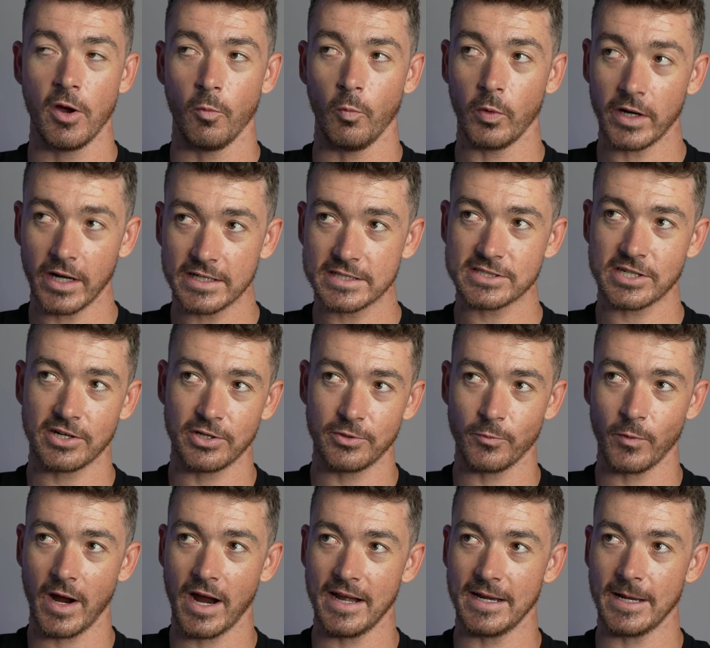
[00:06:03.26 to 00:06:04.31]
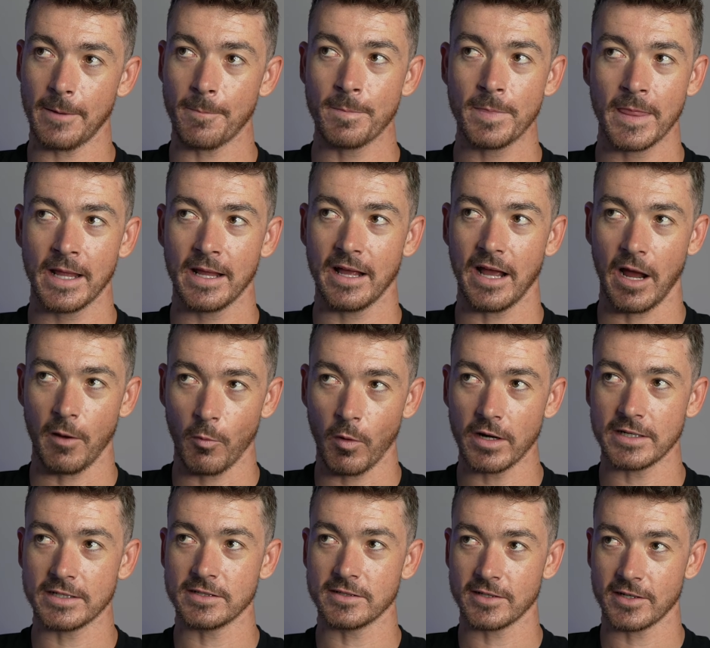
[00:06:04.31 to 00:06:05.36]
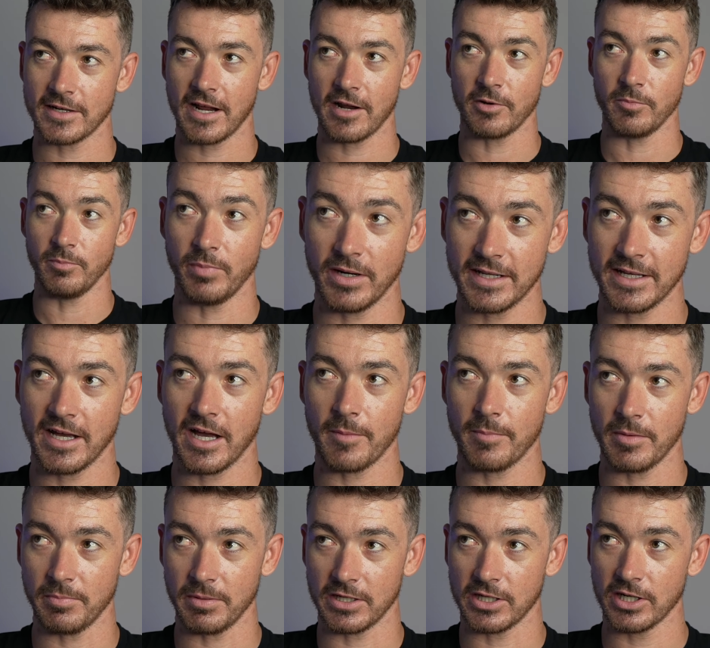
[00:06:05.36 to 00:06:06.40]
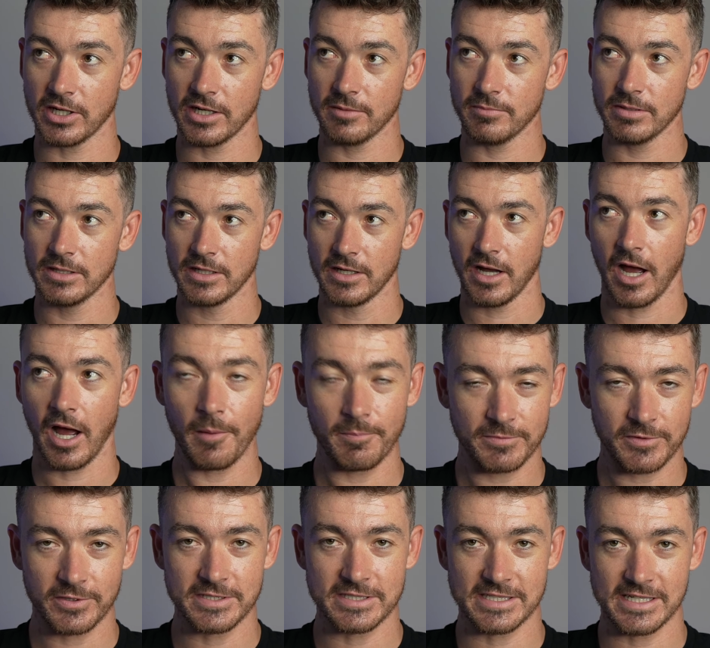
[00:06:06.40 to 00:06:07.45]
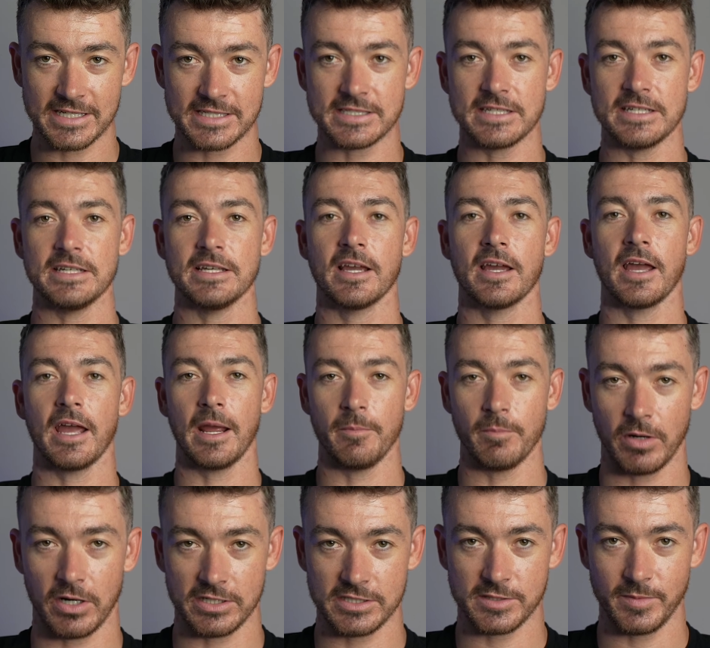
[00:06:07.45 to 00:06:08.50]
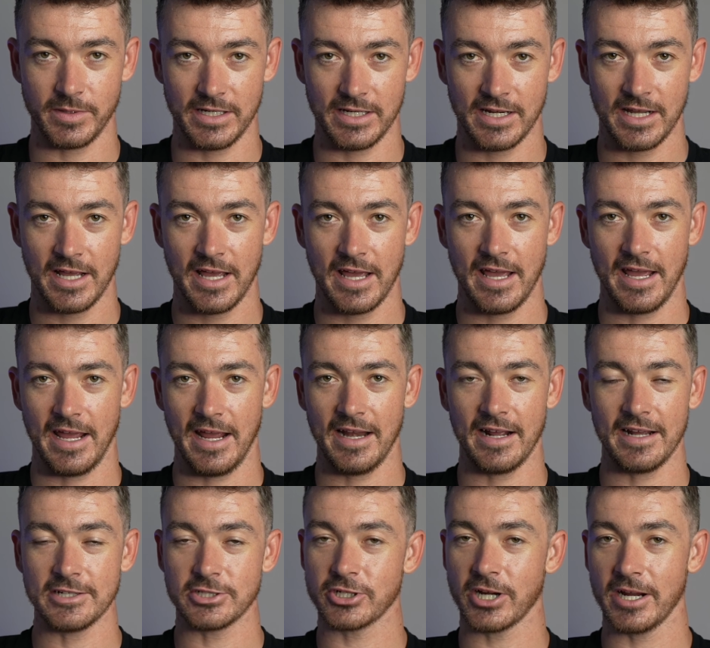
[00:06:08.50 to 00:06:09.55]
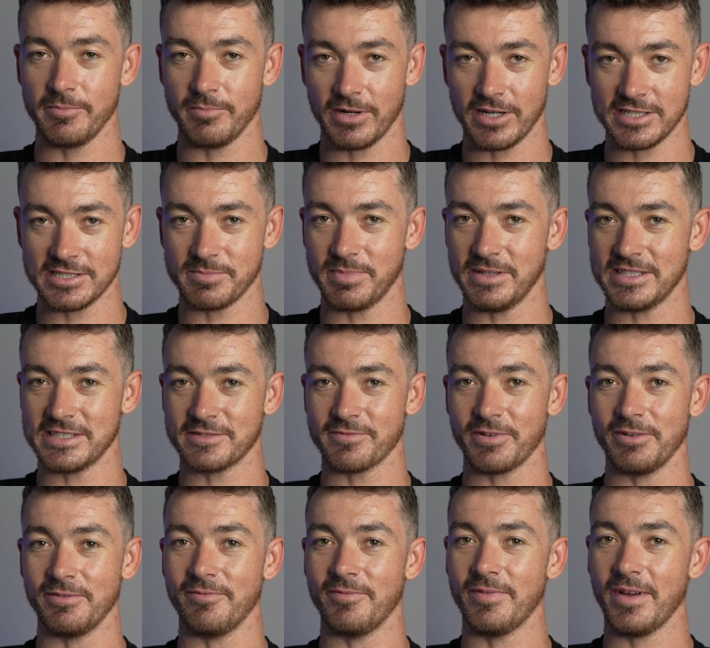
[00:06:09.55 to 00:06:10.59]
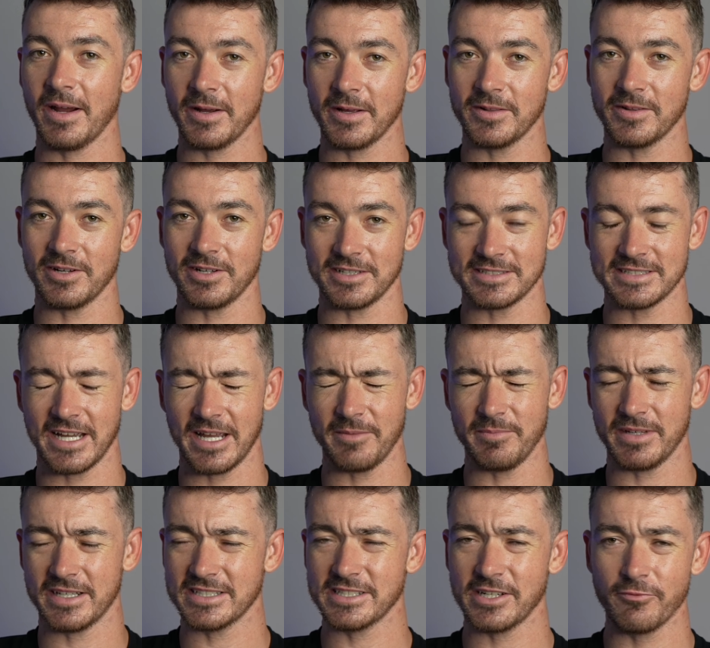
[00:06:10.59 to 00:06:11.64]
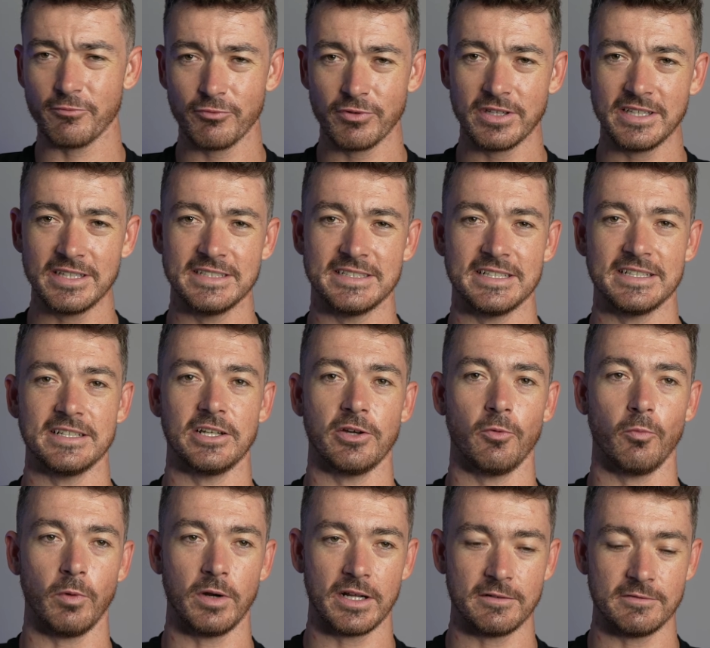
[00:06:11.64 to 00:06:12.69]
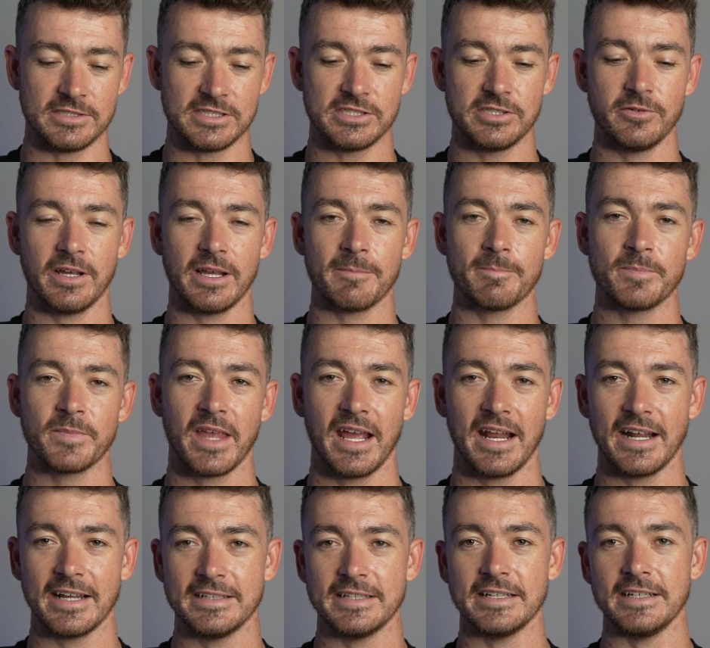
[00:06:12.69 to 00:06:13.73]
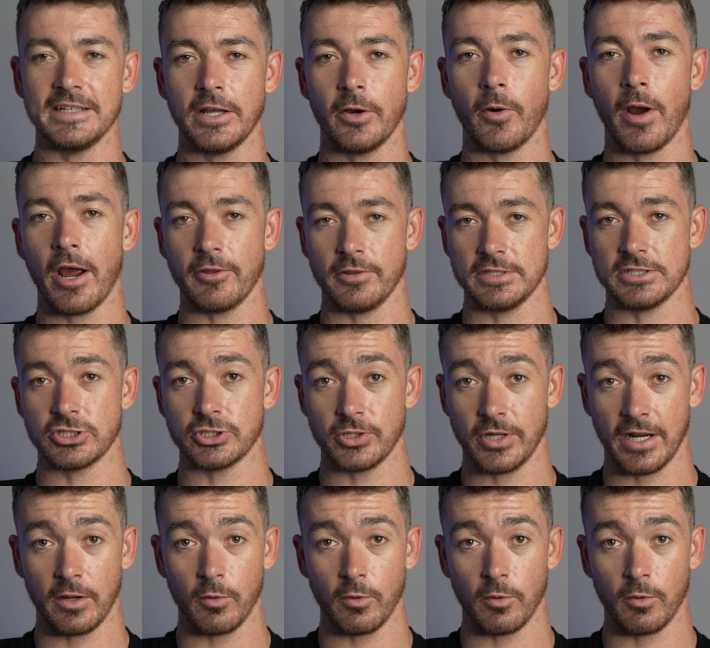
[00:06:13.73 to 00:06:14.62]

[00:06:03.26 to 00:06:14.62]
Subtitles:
When I started riding, I wanted to learn how to bunny hop up a curb, hop 360, and bar spin. And I tried bar spins for a very long time because I really didn't know what I was doing and I didn't know how the trick